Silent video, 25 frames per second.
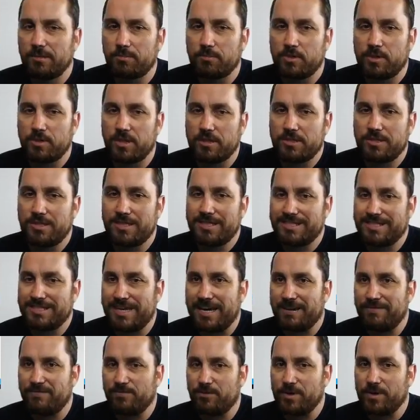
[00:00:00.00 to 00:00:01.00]
for
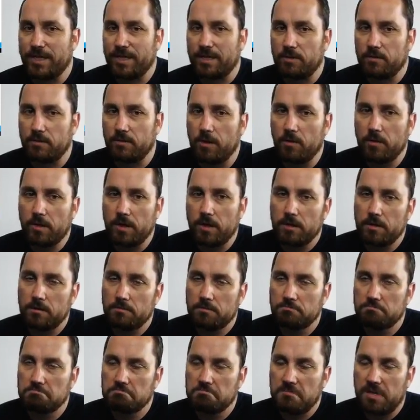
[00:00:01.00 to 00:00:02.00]
Nickelodeon,
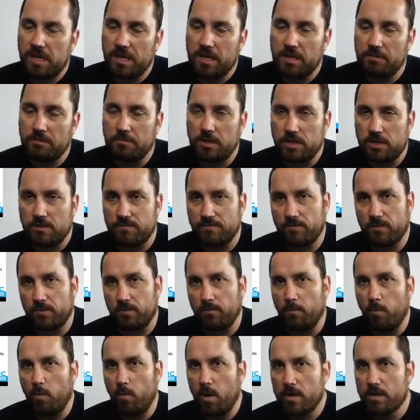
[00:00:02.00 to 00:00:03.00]
animation for Wonder Pets,
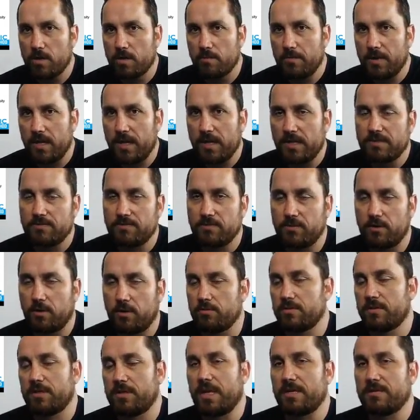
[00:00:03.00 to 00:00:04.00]
for those of you guys with
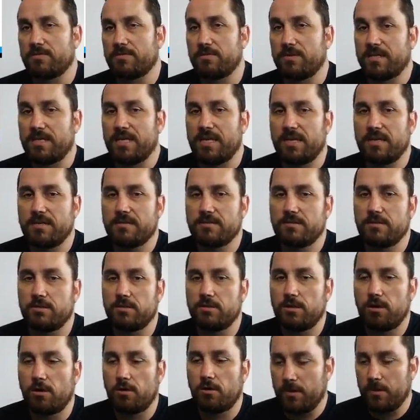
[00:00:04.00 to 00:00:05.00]
kids know it.
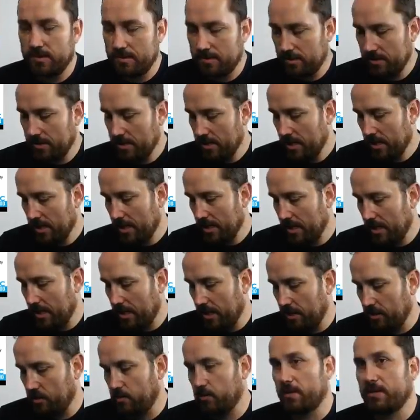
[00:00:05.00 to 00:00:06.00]
A quick funny
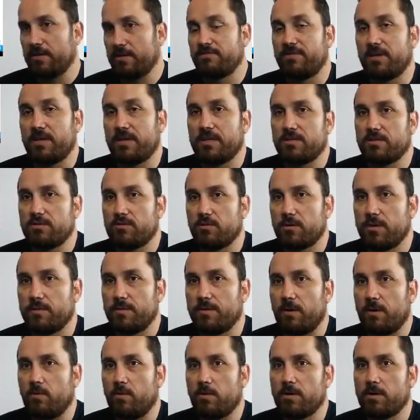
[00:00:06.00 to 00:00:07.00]
story about Wonder Pets that
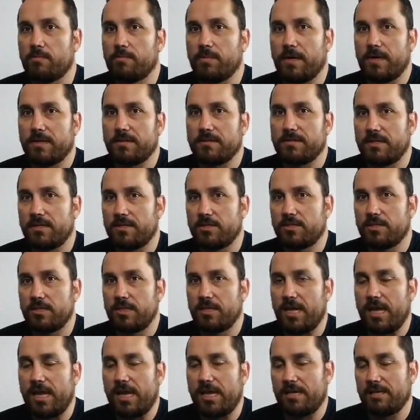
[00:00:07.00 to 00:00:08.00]
she hates me
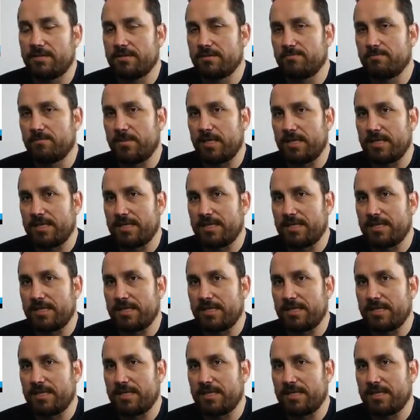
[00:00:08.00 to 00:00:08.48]
to tell